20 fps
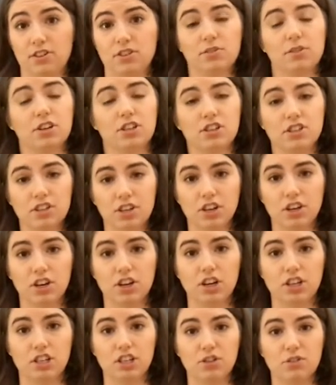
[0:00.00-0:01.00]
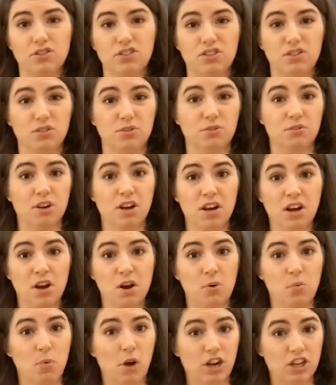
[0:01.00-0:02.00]
So I just encourage you to
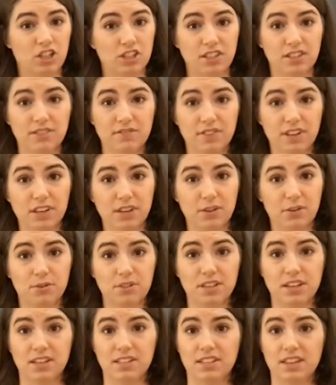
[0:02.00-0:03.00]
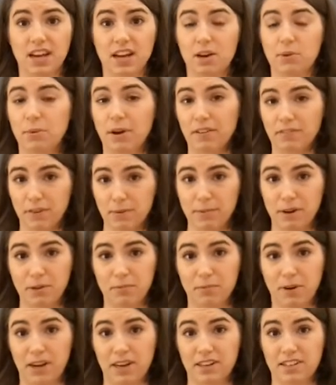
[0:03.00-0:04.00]
watch these videos and take away from it
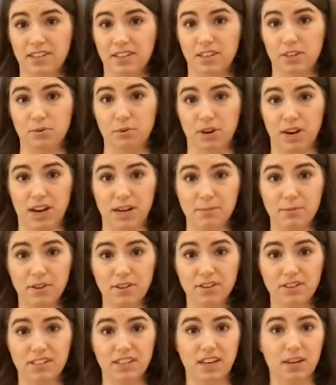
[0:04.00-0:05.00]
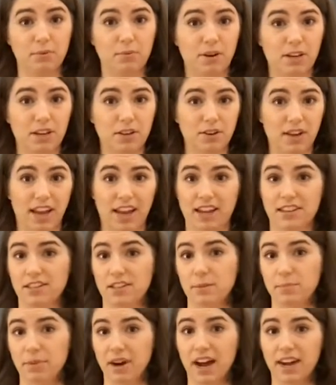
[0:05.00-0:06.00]
what you are able. Take what you can to
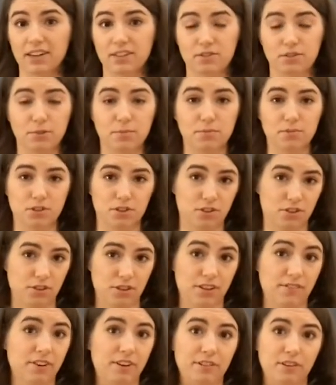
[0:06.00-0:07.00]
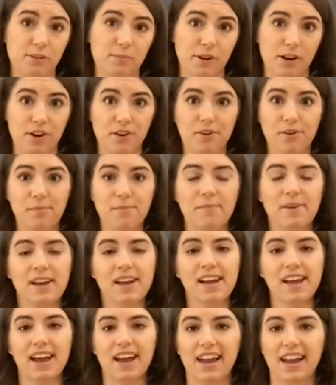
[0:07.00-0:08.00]
the practice room, to your living room at home,
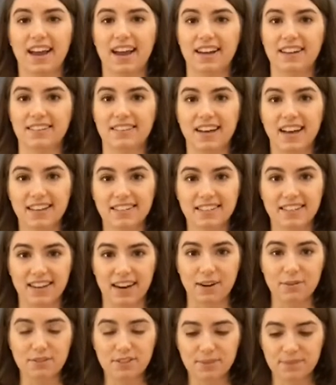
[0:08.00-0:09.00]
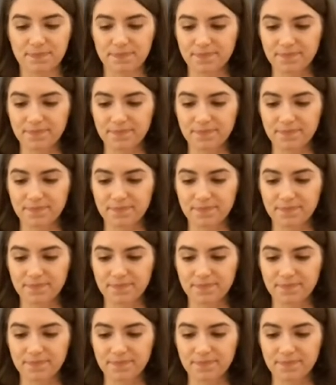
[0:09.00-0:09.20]
and test it out.